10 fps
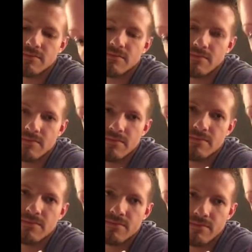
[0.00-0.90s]

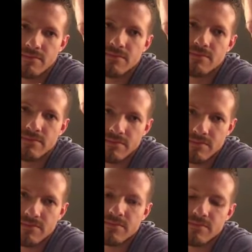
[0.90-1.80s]

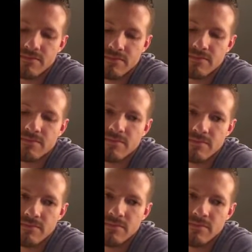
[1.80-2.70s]

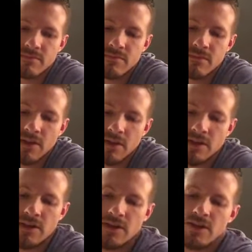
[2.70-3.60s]

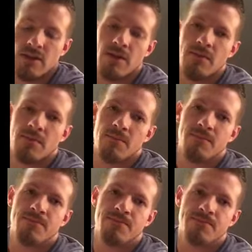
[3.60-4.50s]

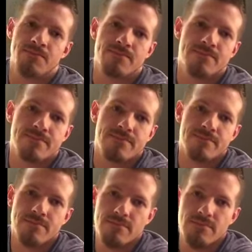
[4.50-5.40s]

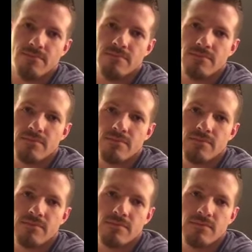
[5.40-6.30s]

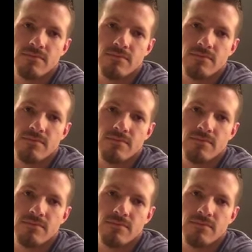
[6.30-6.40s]
(silent)